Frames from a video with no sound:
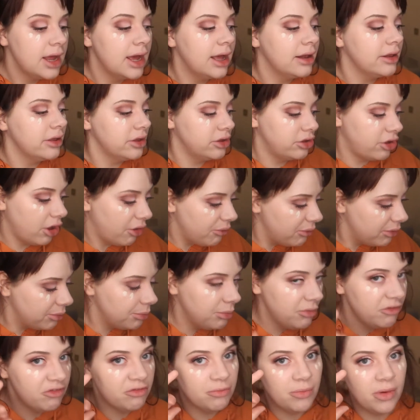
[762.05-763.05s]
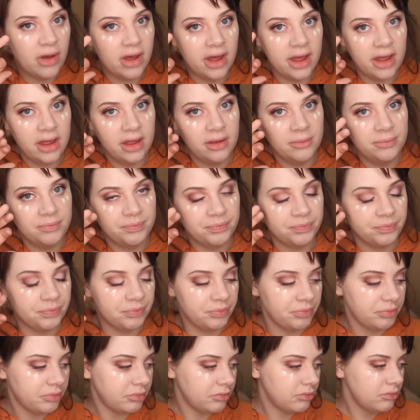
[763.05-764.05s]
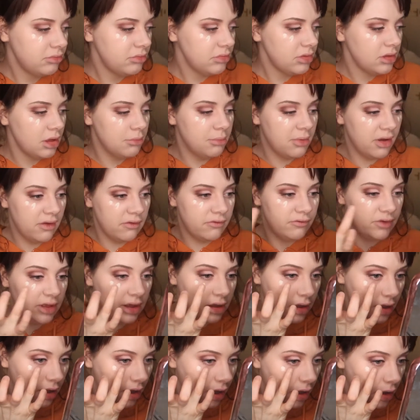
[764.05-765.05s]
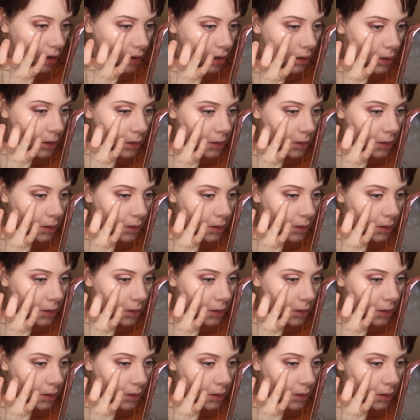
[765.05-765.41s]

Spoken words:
and I go in with my finger